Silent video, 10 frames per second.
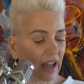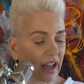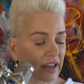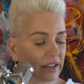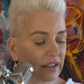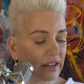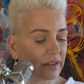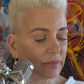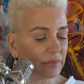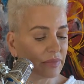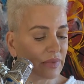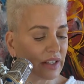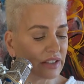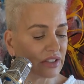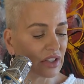And
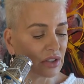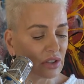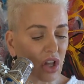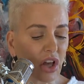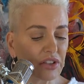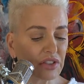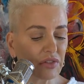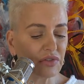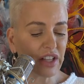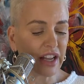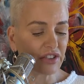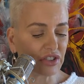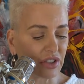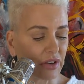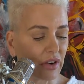it's the laws of
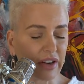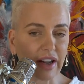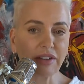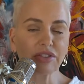nature, okay?